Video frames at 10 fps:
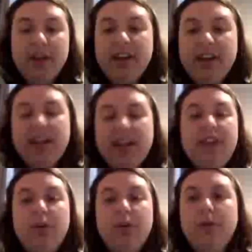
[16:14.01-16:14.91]
the
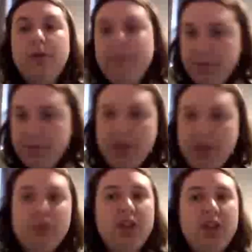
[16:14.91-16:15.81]
whole thing with
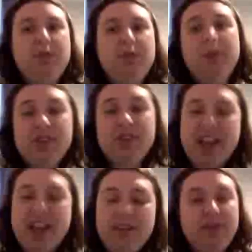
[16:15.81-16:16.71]
Shakespeare was kind of
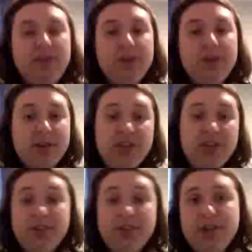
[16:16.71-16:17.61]
interesting,
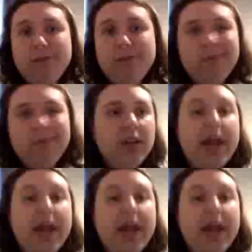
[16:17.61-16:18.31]
so yeah.